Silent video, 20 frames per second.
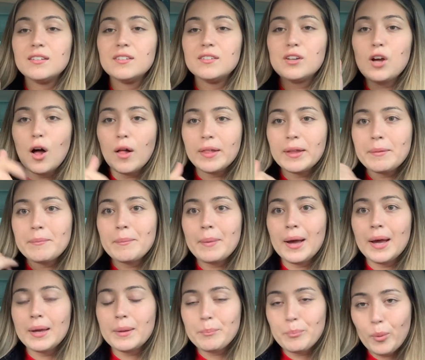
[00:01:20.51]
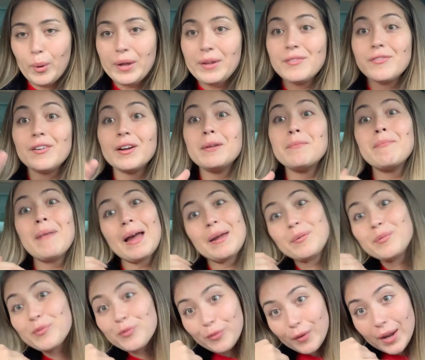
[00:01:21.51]
calling my boyfriend my
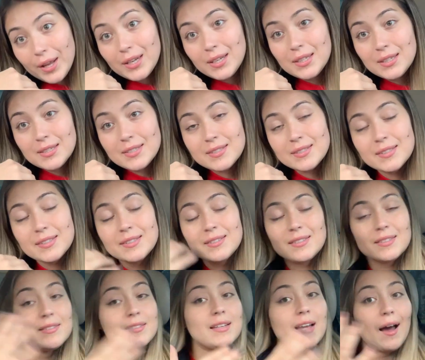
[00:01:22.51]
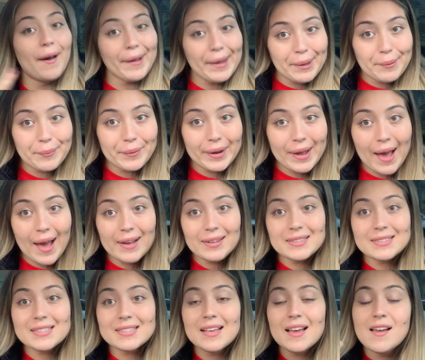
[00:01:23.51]
friend to see how he
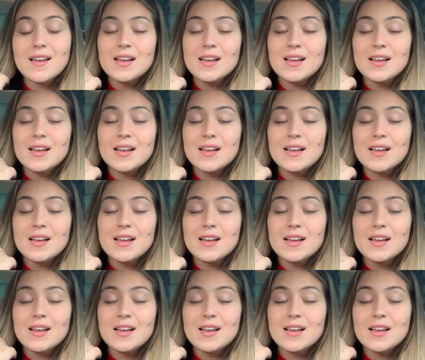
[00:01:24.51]
reacts.